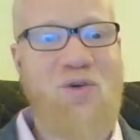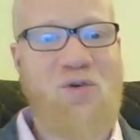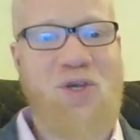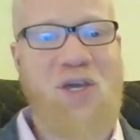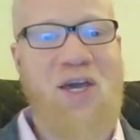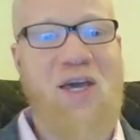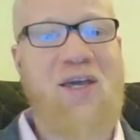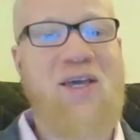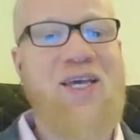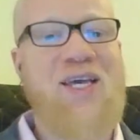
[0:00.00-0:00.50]

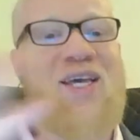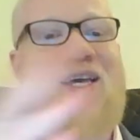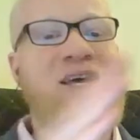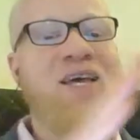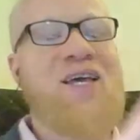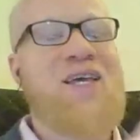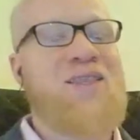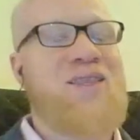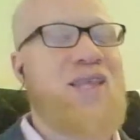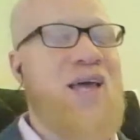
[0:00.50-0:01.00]
okay,
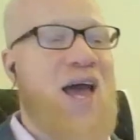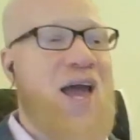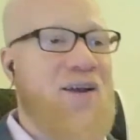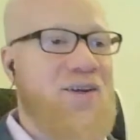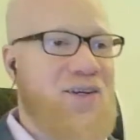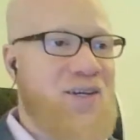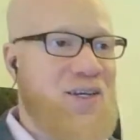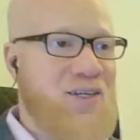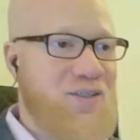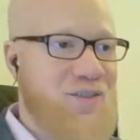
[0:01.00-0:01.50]

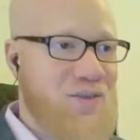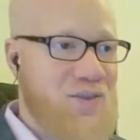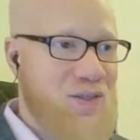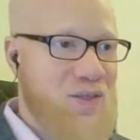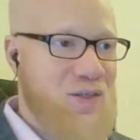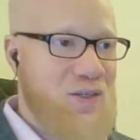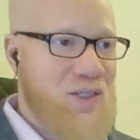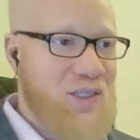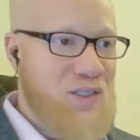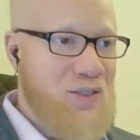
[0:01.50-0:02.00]
that can
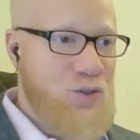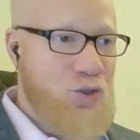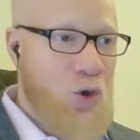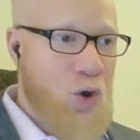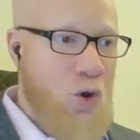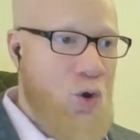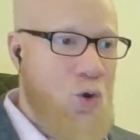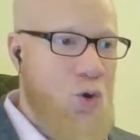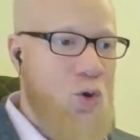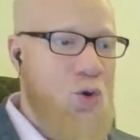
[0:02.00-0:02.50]

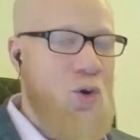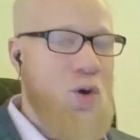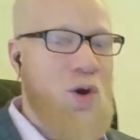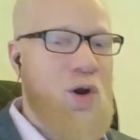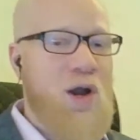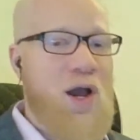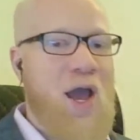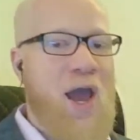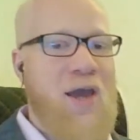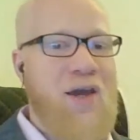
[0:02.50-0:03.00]

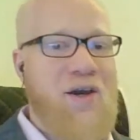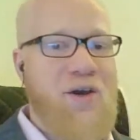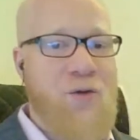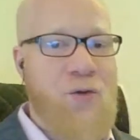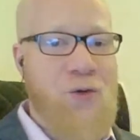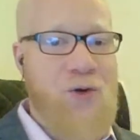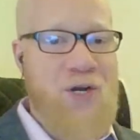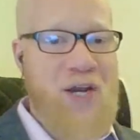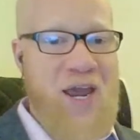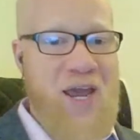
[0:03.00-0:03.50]
go and
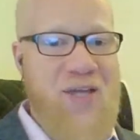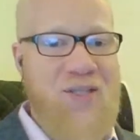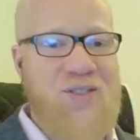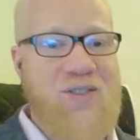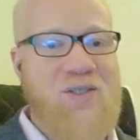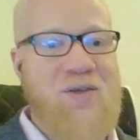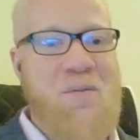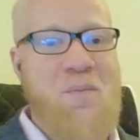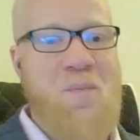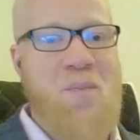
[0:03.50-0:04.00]

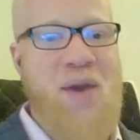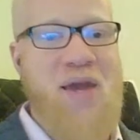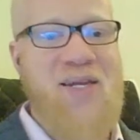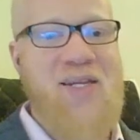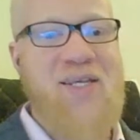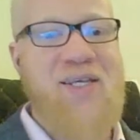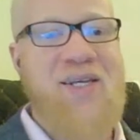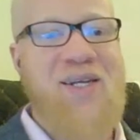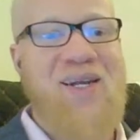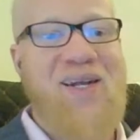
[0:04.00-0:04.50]
create
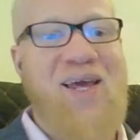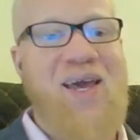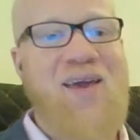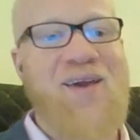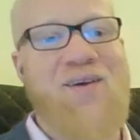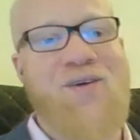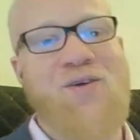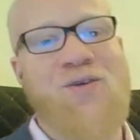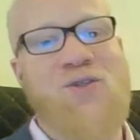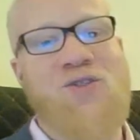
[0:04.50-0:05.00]
many
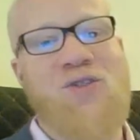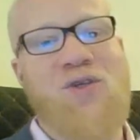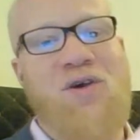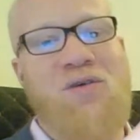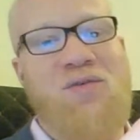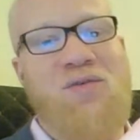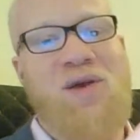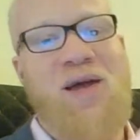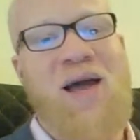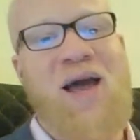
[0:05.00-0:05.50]
layers
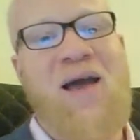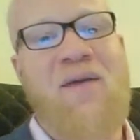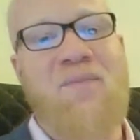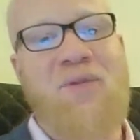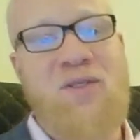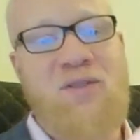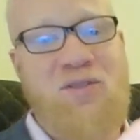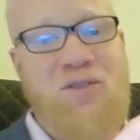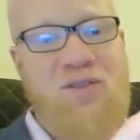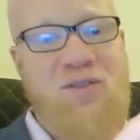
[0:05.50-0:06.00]
of
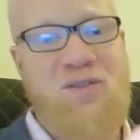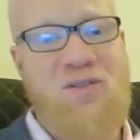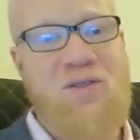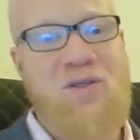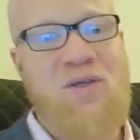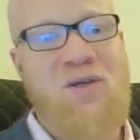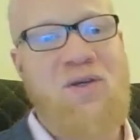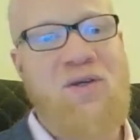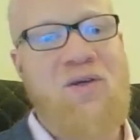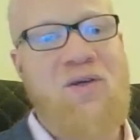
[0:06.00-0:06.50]
habits
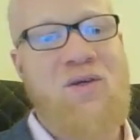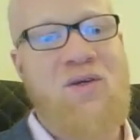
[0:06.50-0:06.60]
